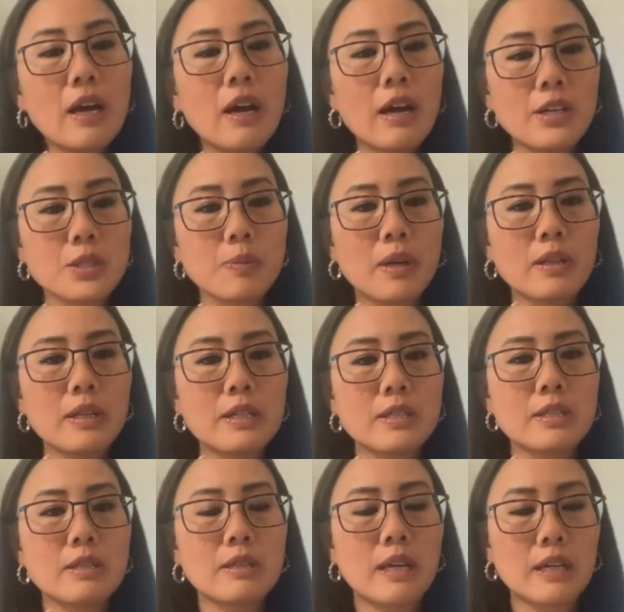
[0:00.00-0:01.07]
as well as
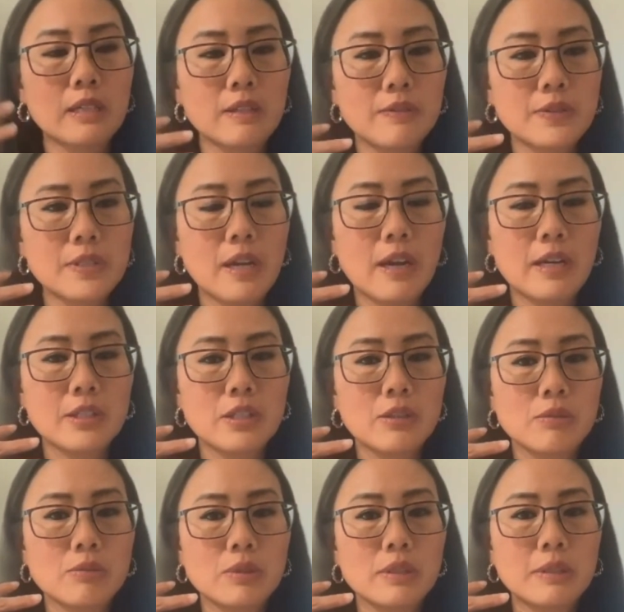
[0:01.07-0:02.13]
the negative side to
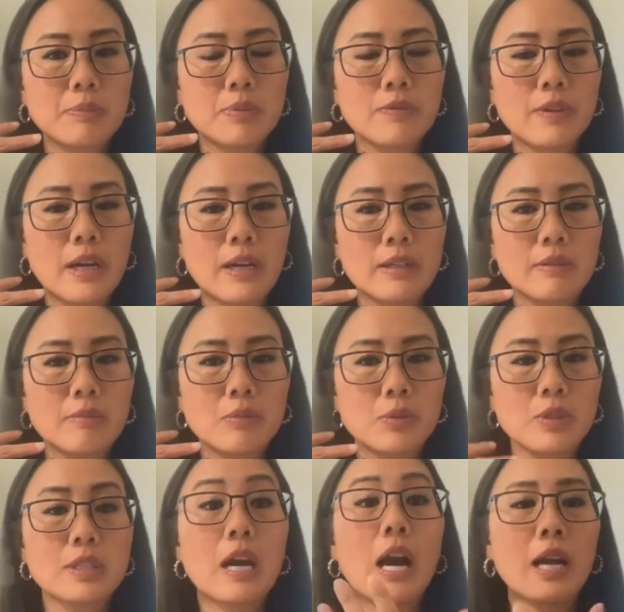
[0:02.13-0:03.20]
really provide more
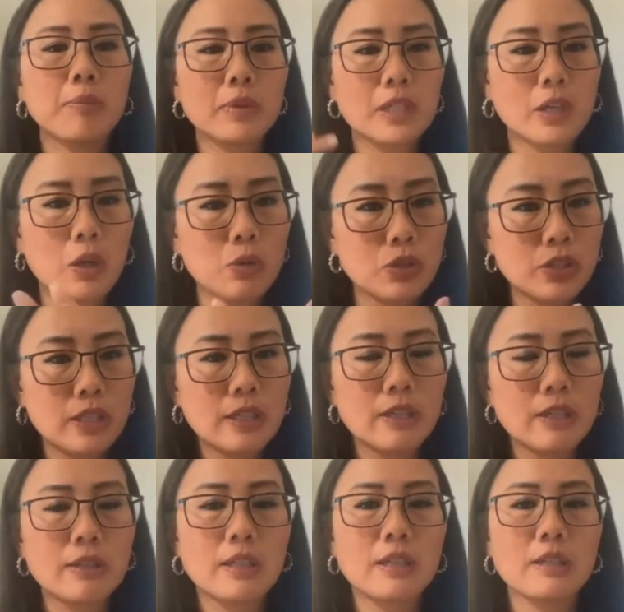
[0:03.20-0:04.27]
timely coaching.
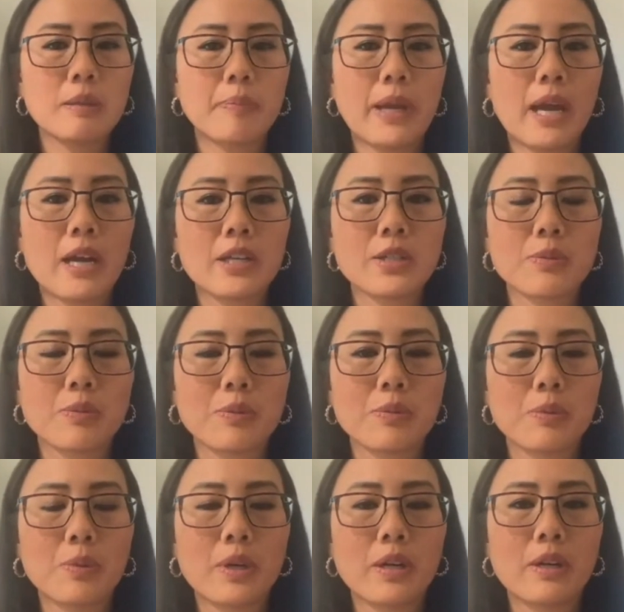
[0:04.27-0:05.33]
I think in the past
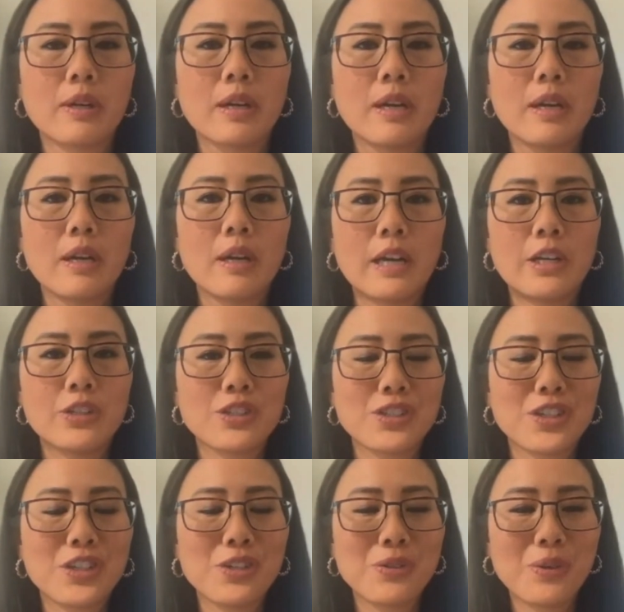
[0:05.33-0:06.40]
where
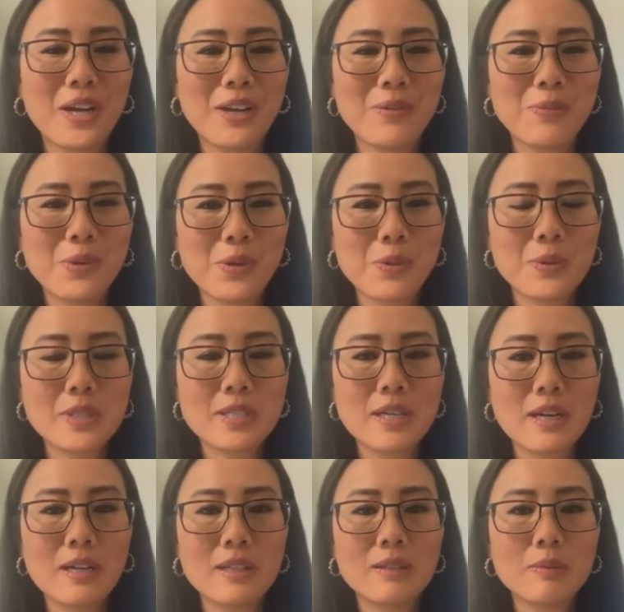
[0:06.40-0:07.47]
agent QA work was
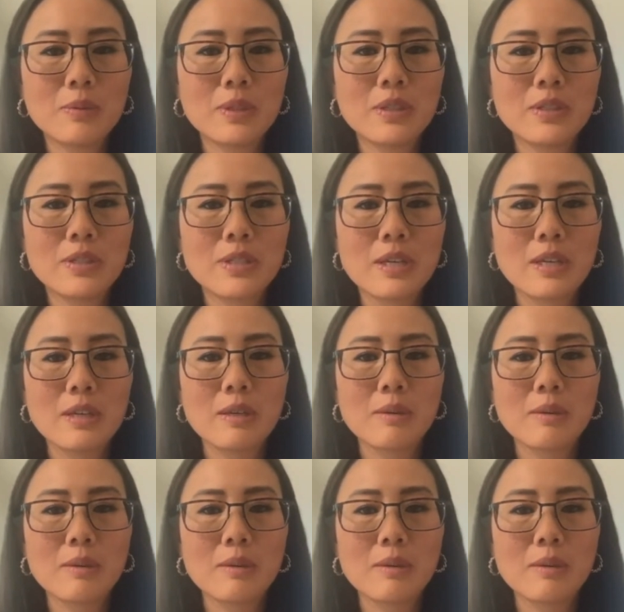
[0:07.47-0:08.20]
done was